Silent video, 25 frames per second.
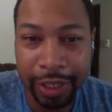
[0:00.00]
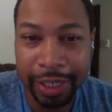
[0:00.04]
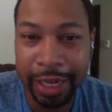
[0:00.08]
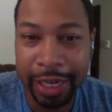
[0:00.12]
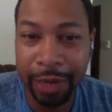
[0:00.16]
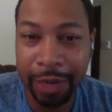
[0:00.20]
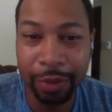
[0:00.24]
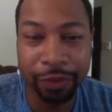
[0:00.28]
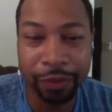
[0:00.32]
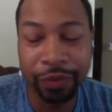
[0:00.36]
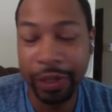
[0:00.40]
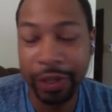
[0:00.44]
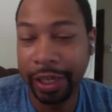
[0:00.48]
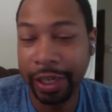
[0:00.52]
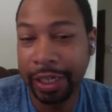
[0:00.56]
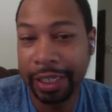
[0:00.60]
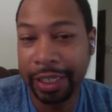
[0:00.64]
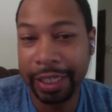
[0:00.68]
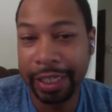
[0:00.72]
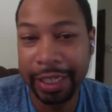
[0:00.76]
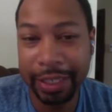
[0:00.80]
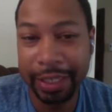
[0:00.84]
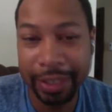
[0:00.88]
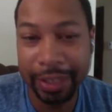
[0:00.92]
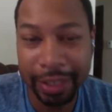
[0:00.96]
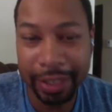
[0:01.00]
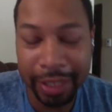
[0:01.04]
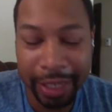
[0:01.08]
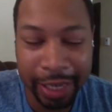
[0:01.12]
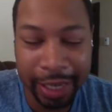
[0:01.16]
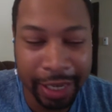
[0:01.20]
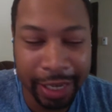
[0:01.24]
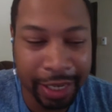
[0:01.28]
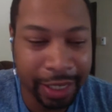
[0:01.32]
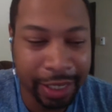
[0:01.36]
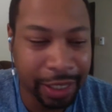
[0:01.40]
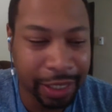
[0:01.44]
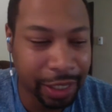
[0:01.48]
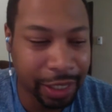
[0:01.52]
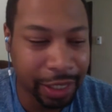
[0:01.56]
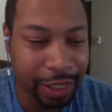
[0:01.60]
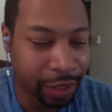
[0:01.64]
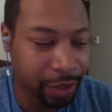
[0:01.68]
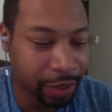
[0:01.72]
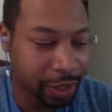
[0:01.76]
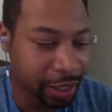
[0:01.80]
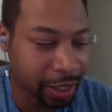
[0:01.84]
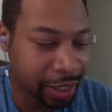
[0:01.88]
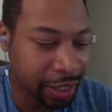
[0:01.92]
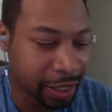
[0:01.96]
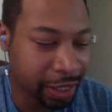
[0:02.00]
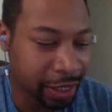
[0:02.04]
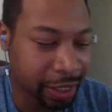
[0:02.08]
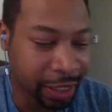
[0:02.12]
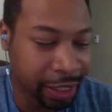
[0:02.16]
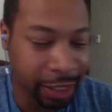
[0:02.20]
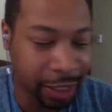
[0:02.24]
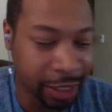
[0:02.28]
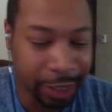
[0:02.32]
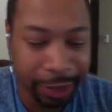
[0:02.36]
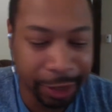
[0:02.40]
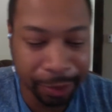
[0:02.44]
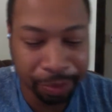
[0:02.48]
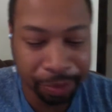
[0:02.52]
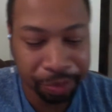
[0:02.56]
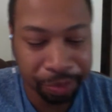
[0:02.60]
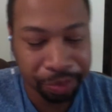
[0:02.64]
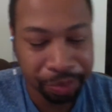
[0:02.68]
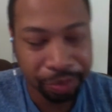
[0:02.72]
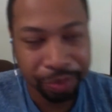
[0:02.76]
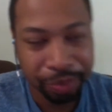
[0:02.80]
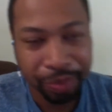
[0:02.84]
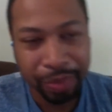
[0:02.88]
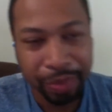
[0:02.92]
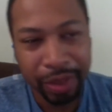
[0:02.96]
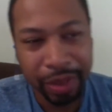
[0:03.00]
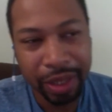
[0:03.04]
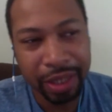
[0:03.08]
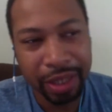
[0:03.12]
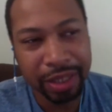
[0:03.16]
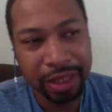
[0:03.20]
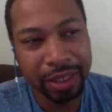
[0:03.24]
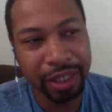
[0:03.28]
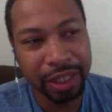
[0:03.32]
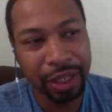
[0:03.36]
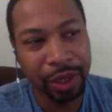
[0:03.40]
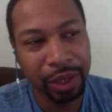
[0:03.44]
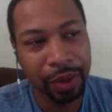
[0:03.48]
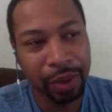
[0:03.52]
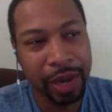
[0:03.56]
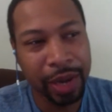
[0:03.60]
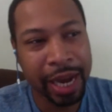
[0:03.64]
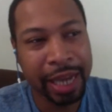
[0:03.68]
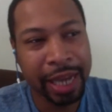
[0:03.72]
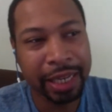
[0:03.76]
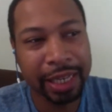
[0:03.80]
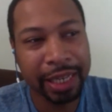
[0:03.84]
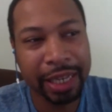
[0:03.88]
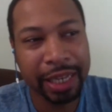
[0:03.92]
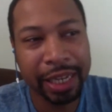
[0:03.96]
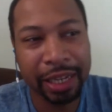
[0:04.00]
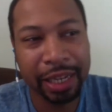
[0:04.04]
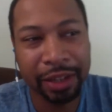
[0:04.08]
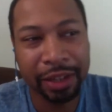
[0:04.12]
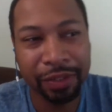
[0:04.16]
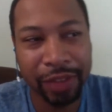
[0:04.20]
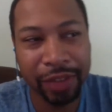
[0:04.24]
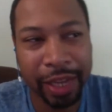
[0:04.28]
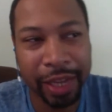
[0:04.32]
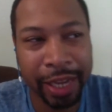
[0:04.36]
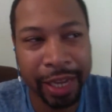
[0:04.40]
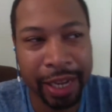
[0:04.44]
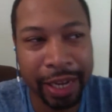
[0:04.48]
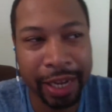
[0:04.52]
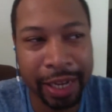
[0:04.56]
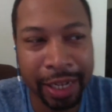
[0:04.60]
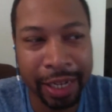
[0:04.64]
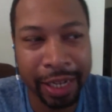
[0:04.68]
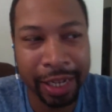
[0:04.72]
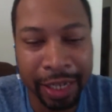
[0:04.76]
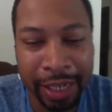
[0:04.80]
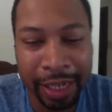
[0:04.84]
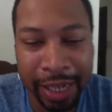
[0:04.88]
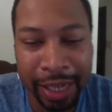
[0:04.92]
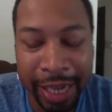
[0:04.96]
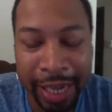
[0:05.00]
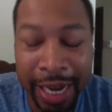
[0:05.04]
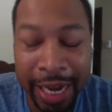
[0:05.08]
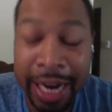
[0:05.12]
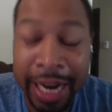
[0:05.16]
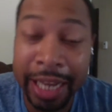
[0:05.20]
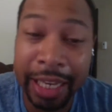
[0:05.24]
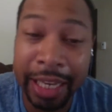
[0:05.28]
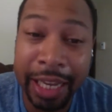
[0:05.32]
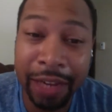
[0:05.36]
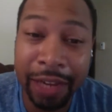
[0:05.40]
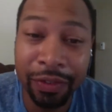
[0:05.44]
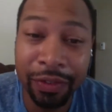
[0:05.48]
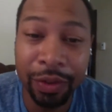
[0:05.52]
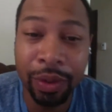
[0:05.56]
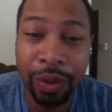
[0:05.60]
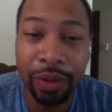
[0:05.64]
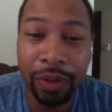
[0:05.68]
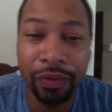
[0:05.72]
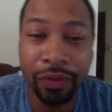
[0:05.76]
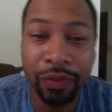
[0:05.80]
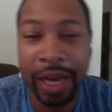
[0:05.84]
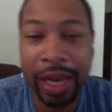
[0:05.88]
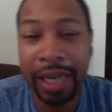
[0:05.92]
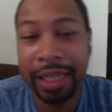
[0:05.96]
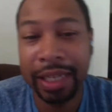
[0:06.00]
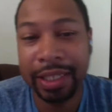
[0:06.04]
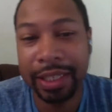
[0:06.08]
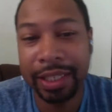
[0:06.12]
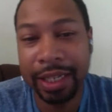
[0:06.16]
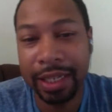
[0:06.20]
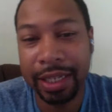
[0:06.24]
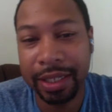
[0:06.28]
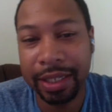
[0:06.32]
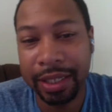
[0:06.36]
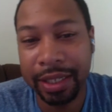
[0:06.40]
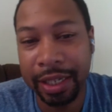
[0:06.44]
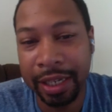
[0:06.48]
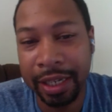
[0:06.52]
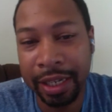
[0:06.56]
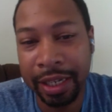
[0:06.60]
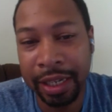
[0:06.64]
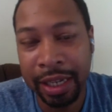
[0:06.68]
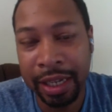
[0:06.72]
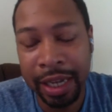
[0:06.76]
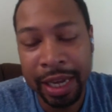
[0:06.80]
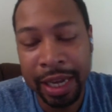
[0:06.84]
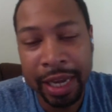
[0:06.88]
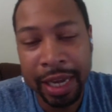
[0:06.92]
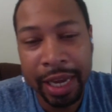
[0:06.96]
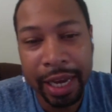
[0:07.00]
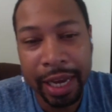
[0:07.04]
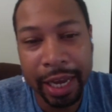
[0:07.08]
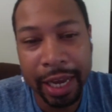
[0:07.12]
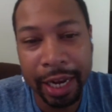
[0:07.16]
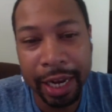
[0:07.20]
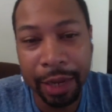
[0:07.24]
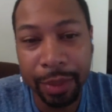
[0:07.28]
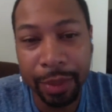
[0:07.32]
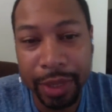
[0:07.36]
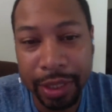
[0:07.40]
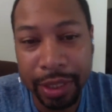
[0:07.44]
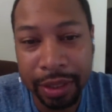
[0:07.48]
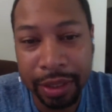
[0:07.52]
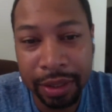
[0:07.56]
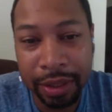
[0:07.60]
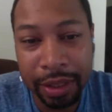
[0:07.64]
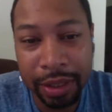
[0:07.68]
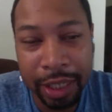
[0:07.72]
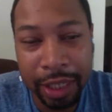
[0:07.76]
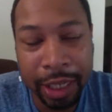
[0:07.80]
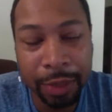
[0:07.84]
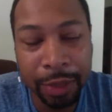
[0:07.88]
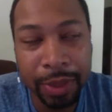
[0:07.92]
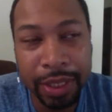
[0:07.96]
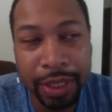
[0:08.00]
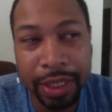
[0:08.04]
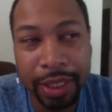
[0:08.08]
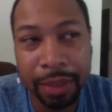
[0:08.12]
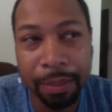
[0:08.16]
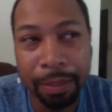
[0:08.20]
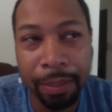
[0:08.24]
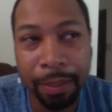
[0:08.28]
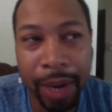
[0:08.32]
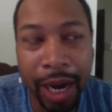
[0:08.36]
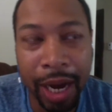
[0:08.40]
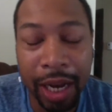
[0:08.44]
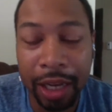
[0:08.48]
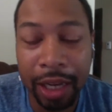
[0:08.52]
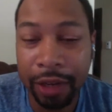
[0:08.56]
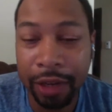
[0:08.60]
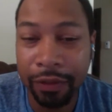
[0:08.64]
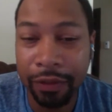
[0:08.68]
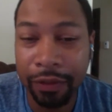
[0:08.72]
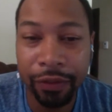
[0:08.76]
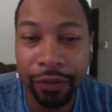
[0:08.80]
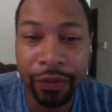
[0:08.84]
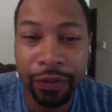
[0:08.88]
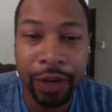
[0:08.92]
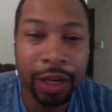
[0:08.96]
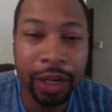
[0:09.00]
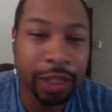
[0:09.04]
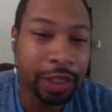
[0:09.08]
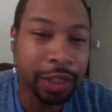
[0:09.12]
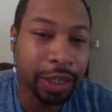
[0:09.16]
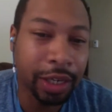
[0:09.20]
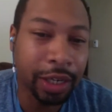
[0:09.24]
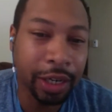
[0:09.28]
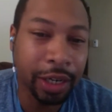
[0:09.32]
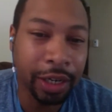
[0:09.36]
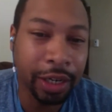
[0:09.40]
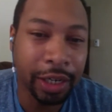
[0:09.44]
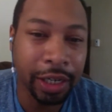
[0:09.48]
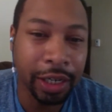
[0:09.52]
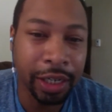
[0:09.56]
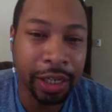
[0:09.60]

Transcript: That was fairly easy, and you know, right. and uh, so I left, and uh, and I left on Valentine's Day, and it was it was symbolic for follow your heart.